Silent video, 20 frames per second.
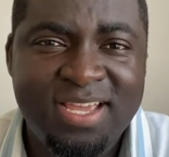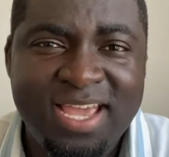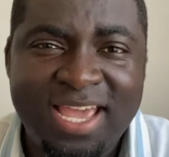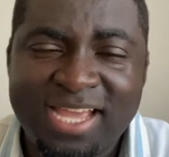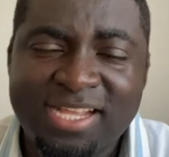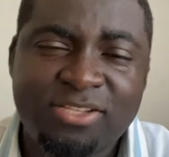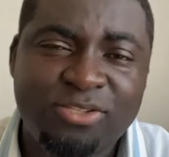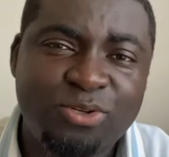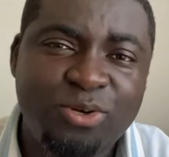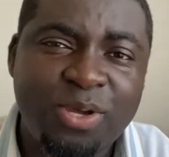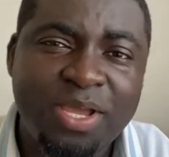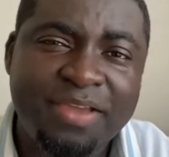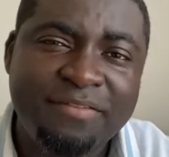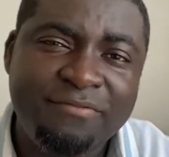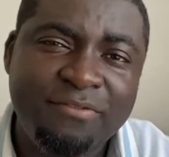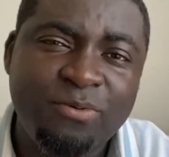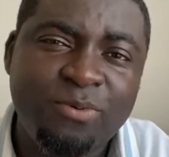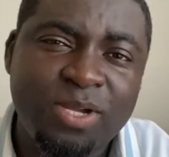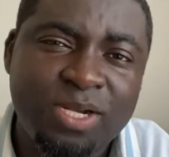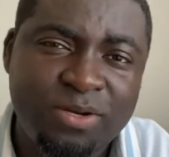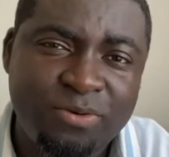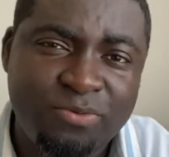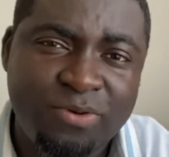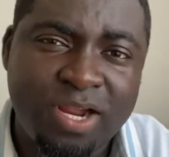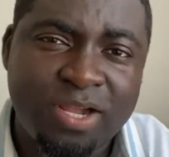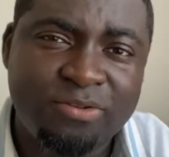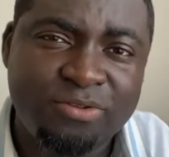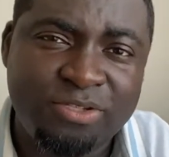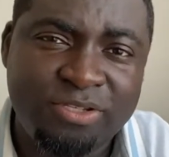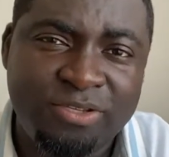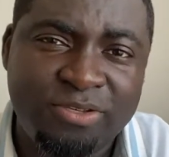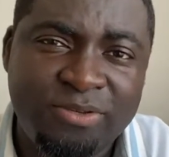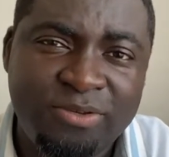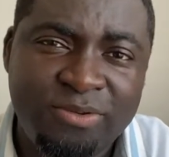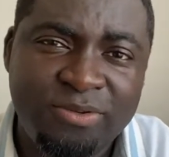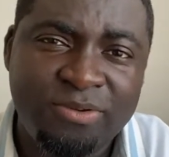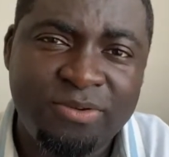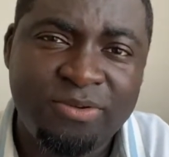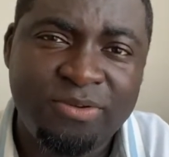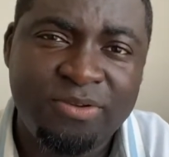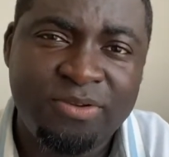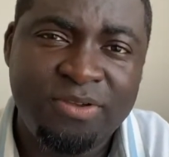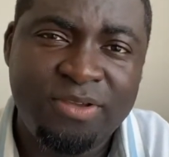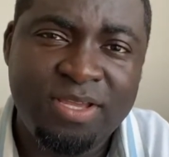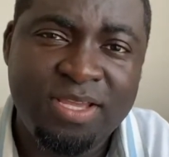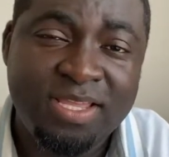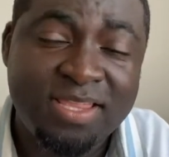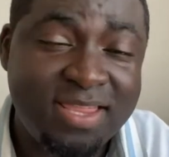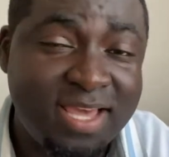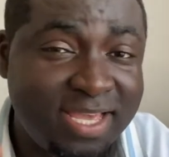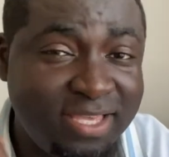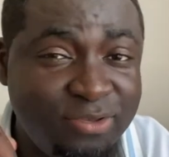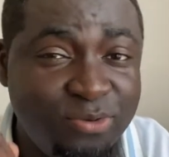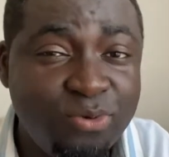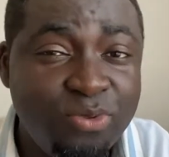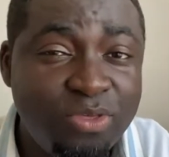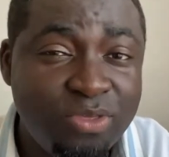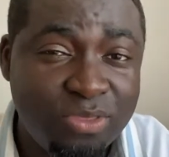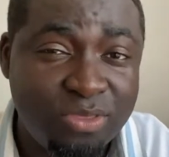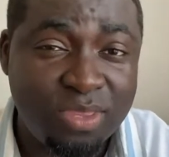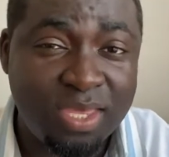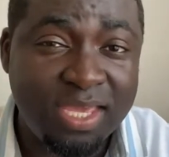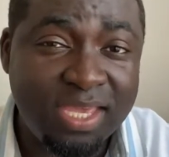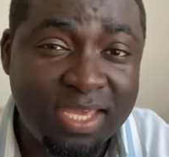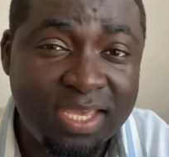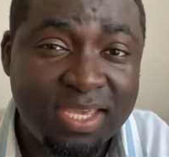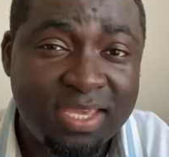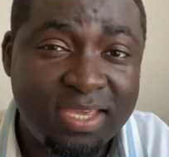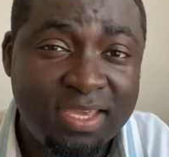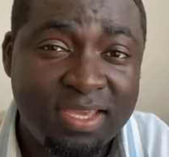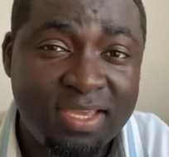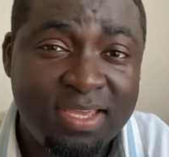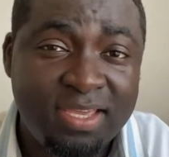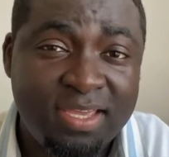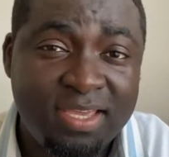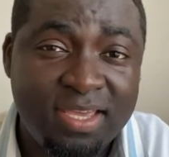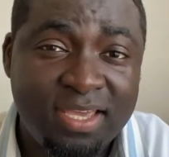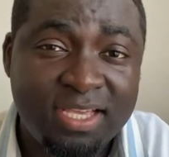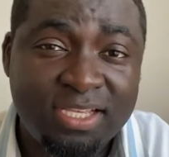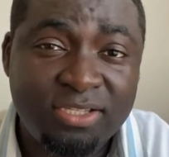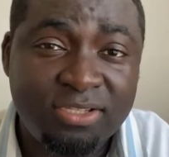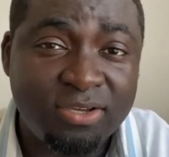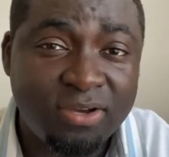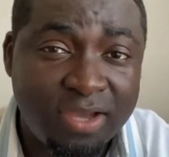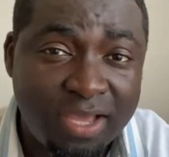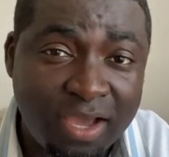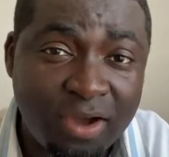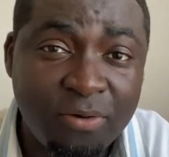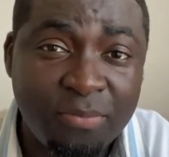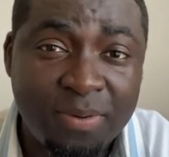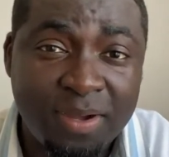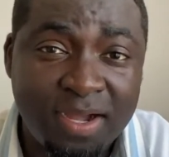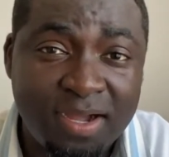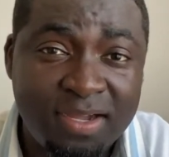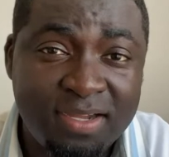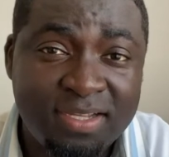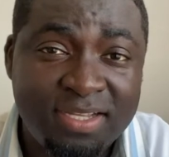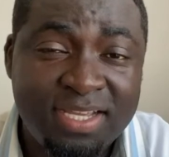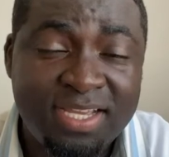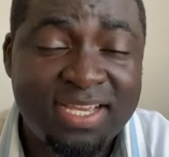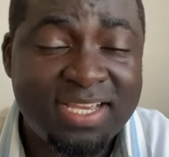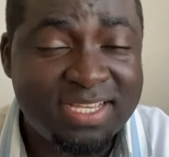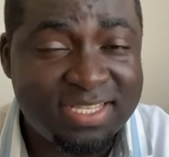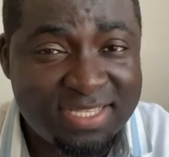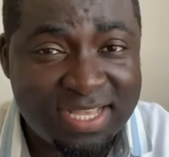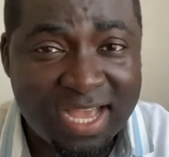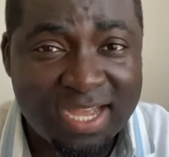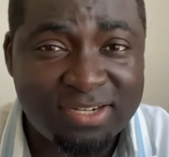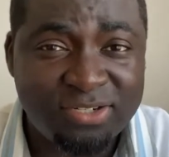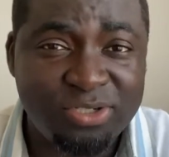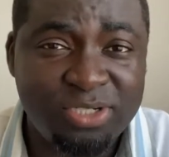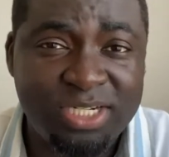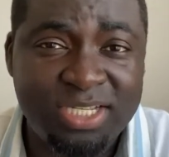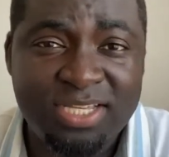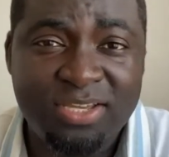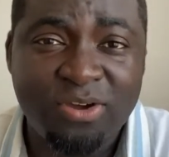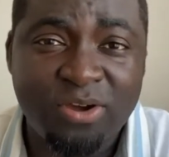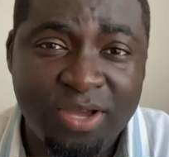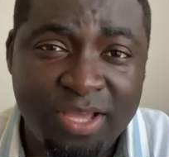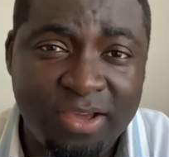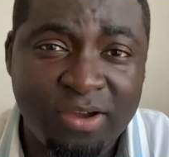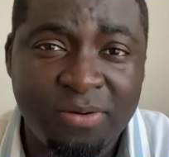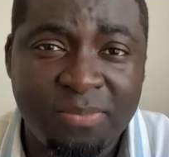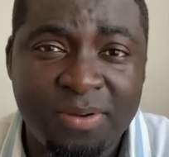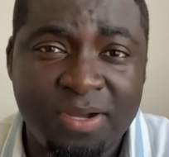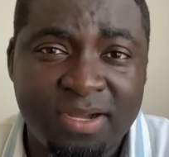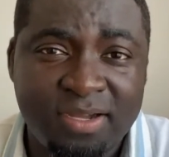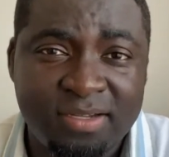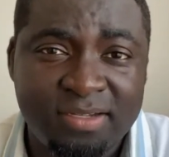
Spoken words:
it's not everyone around you that you think is your helper is actually your helper.